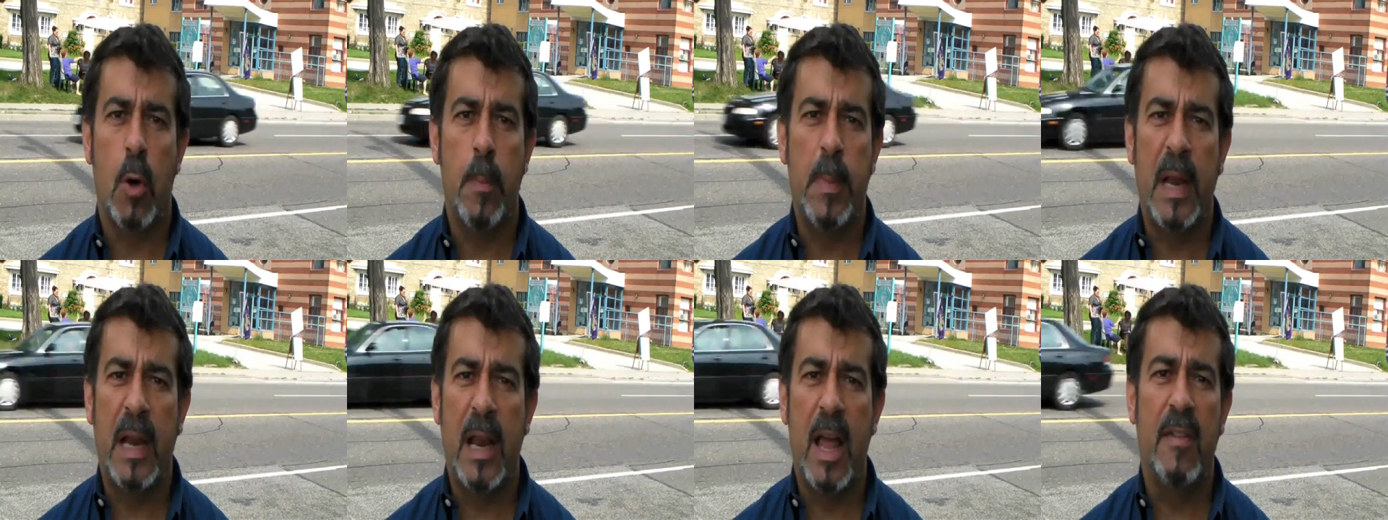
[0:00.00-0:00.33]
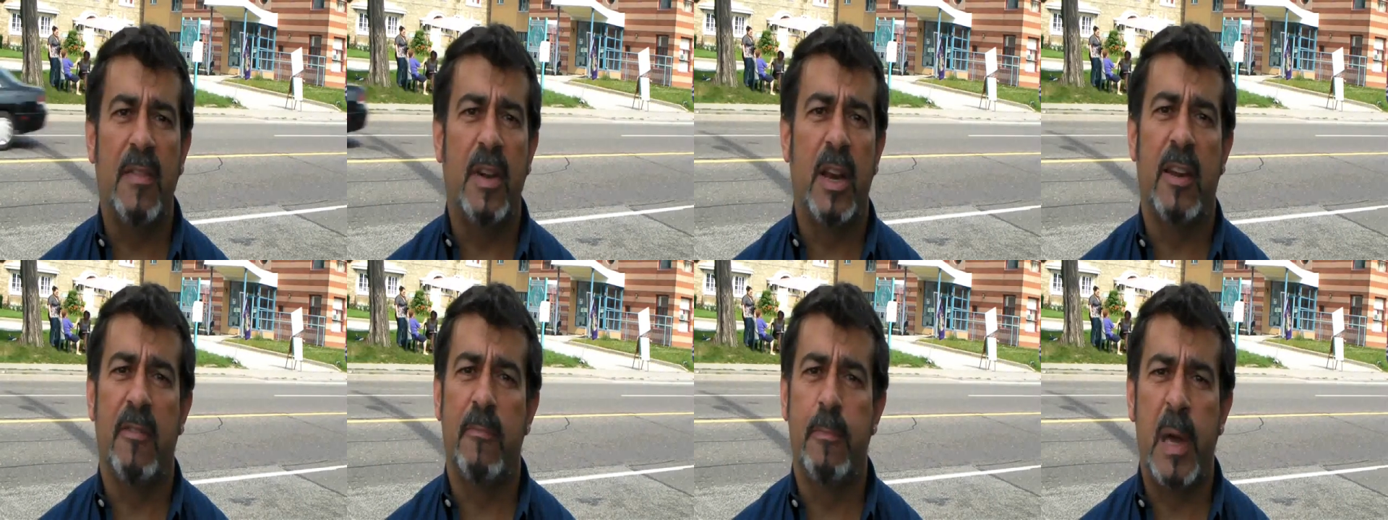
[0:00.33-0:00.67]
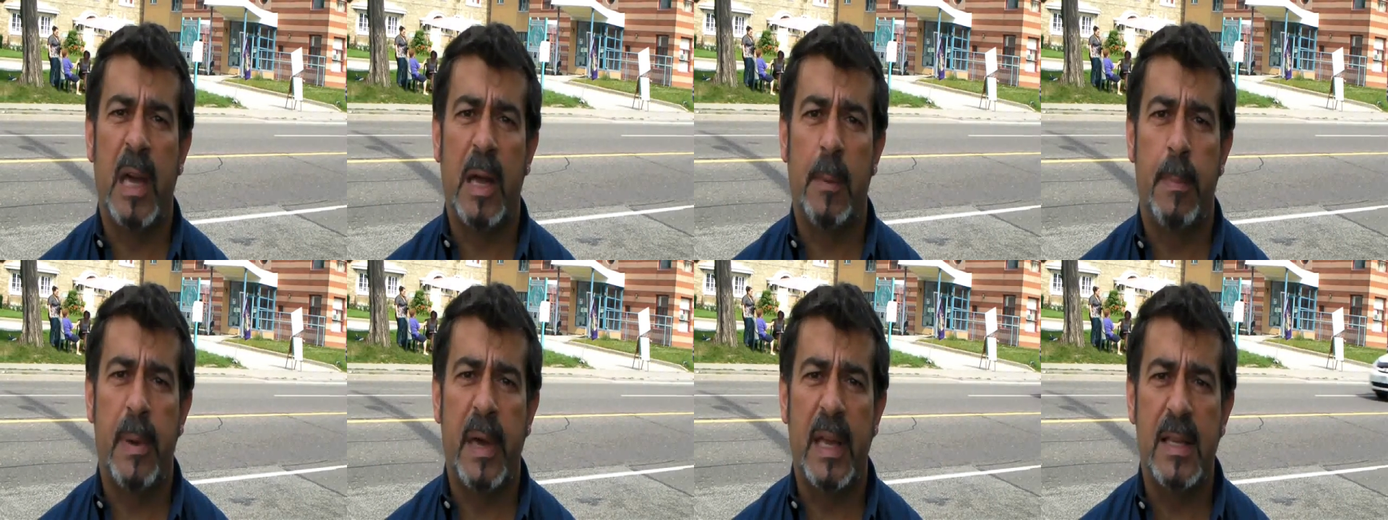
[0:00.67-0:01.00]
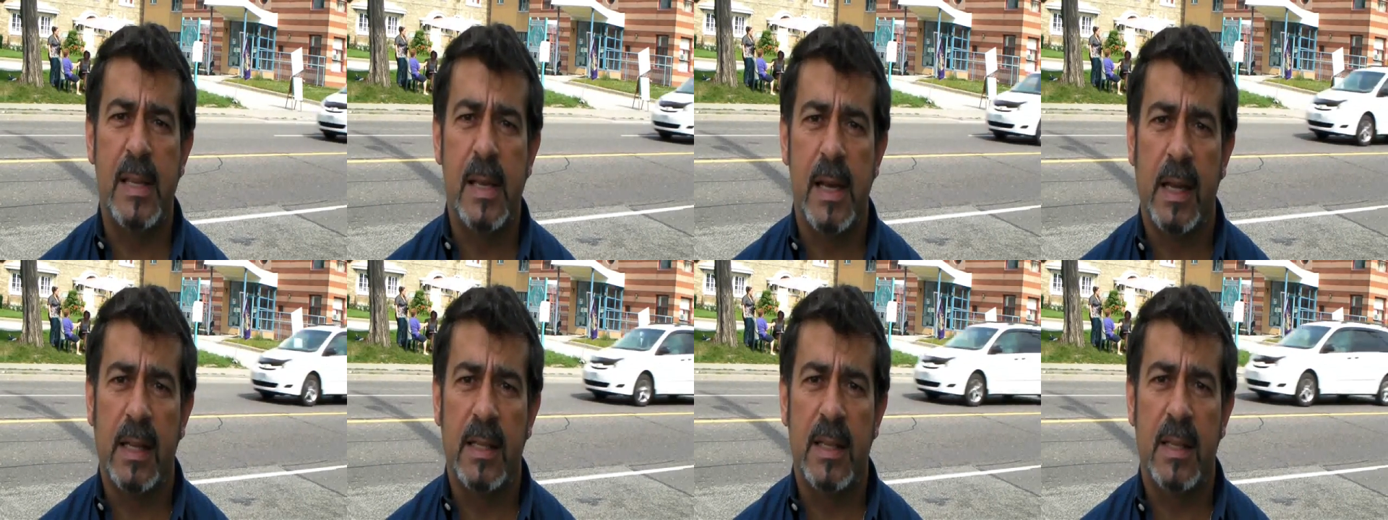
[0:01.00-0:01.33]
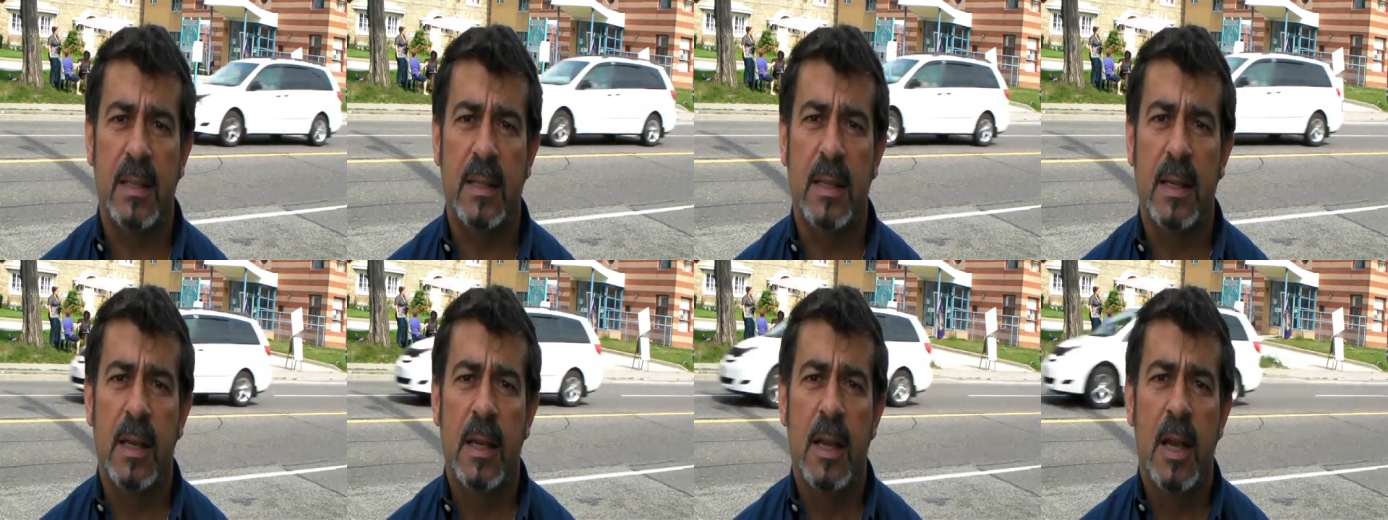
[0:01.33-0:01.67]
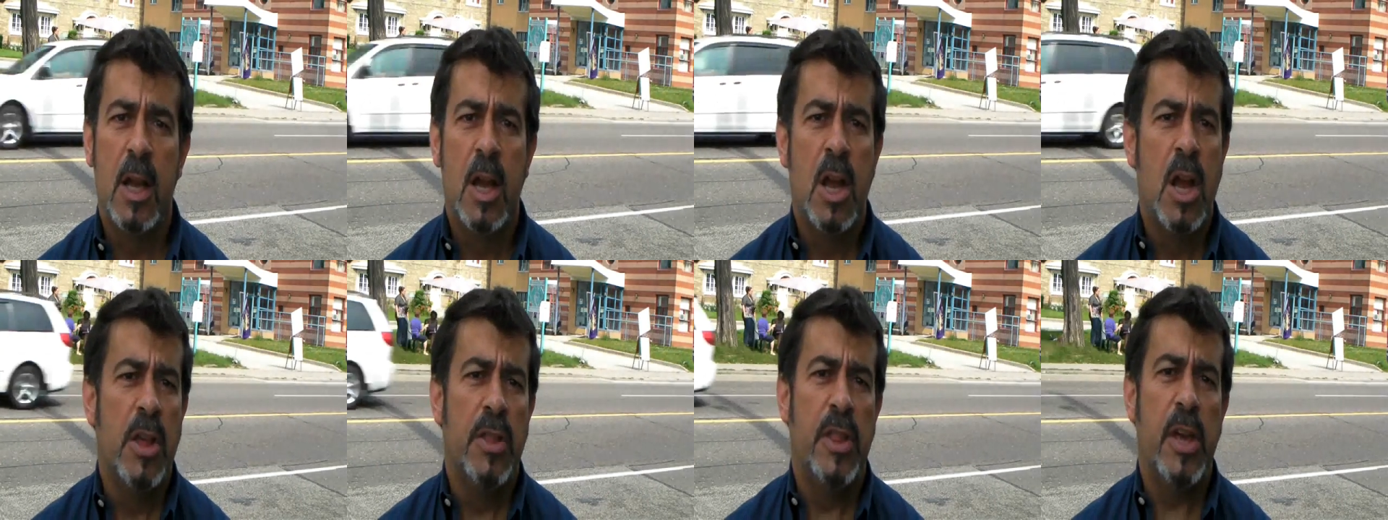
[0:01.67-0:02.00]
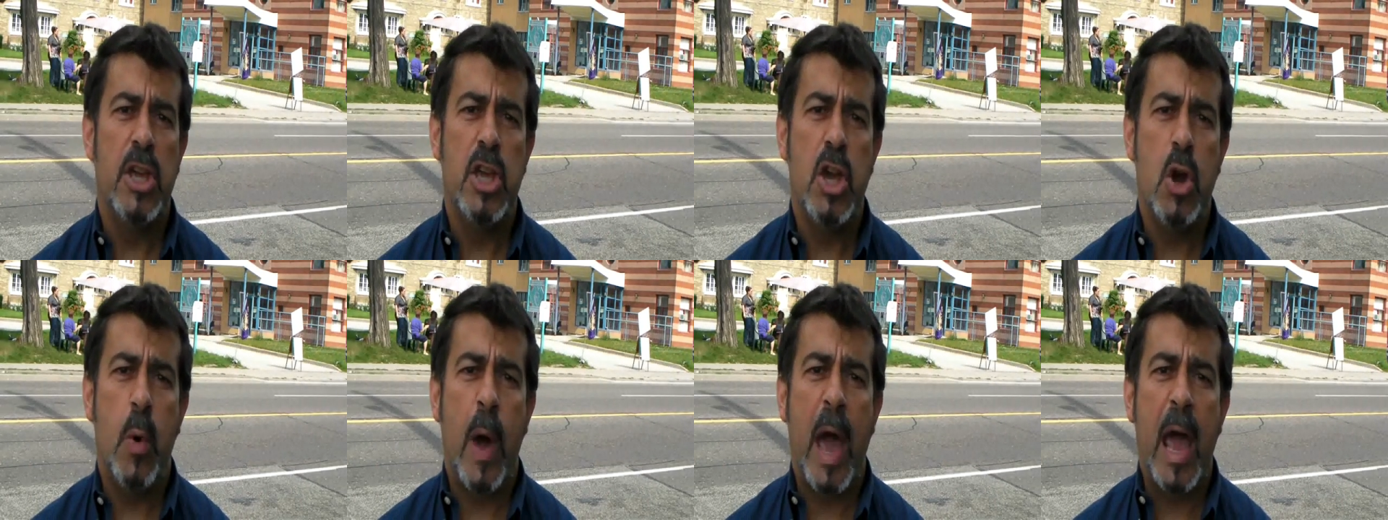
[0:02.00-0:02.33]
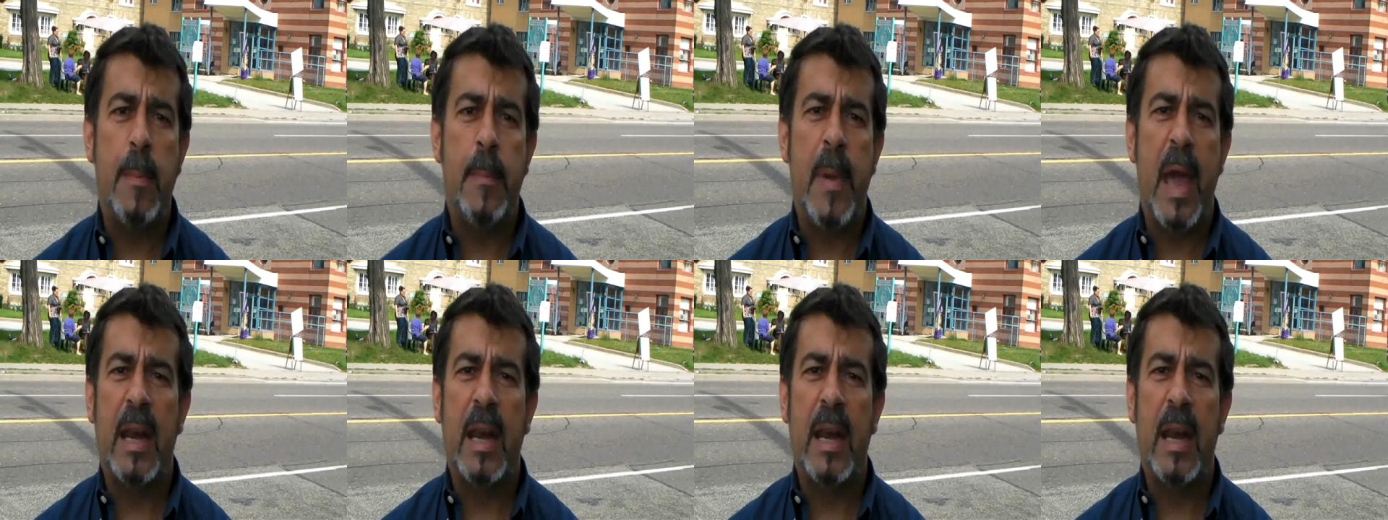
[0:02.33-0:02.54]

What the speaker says: so beloved of big business, the UN